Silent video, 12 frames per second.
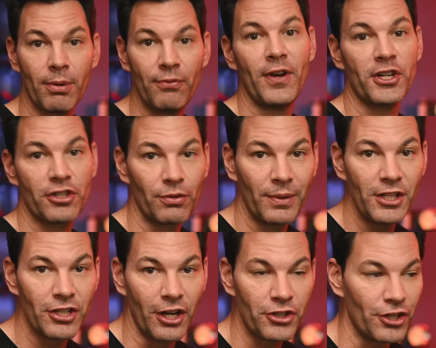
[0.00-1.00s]
a professional
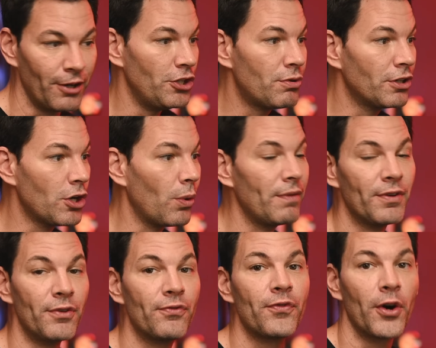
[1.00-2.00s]
retoucher, you can go
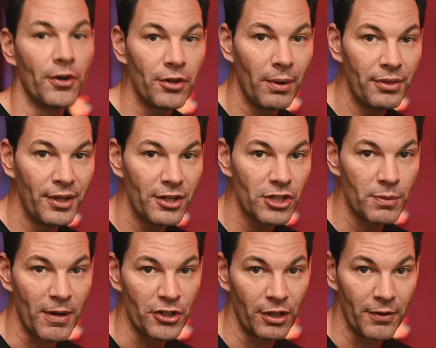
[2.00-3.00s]
even further with this,
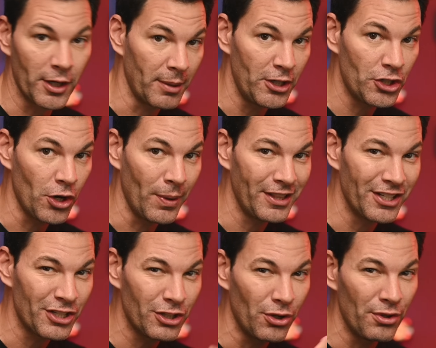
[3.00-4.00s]
especially if you're gonna be showing
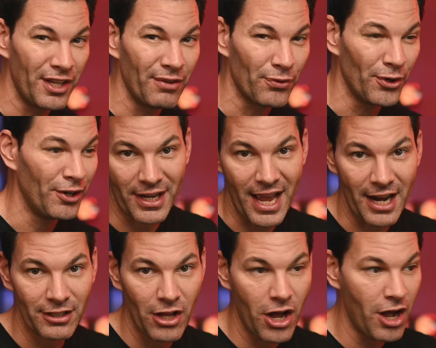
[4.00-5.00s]
this clothing for
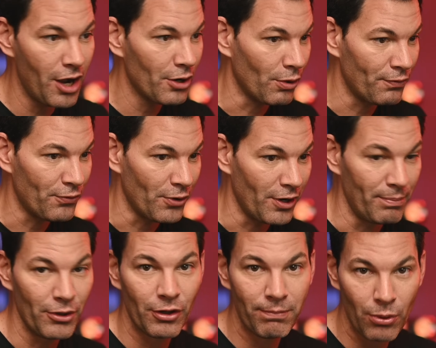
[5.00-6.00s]
catalog or for a
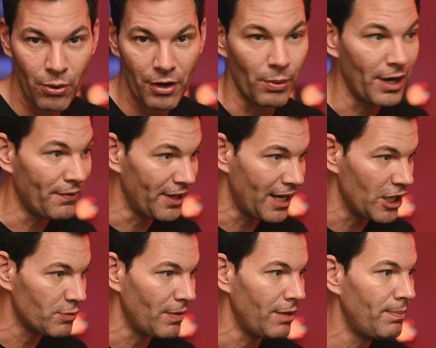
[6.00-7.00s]
billboard or whatever the
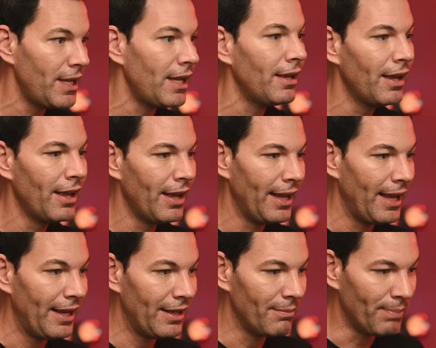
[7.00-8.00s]
case may be.
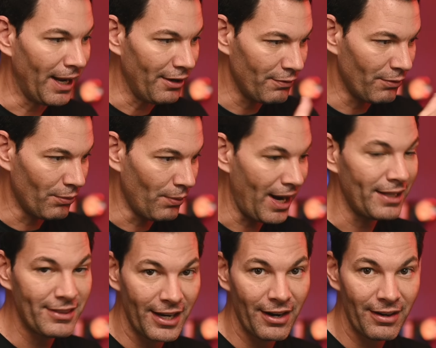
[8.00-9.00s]
But right
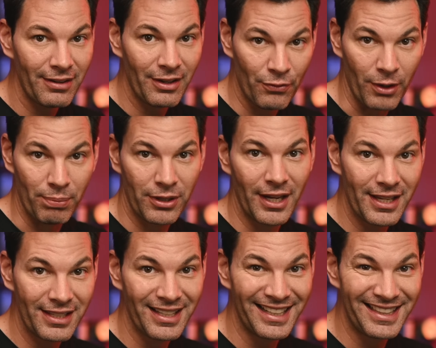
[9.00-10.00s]
there, for a
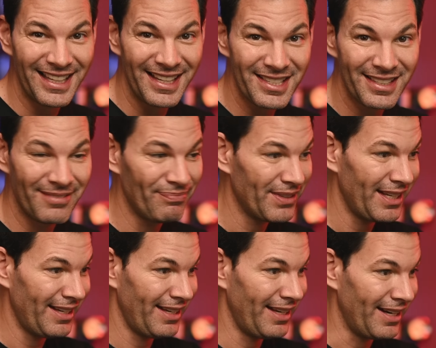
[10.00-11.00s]
plugin like this,
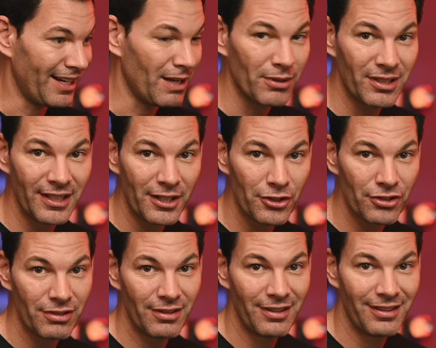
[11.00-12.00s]
in a couple clicks,
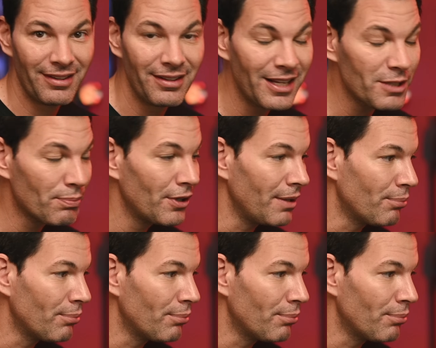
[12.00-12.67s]
That's pretty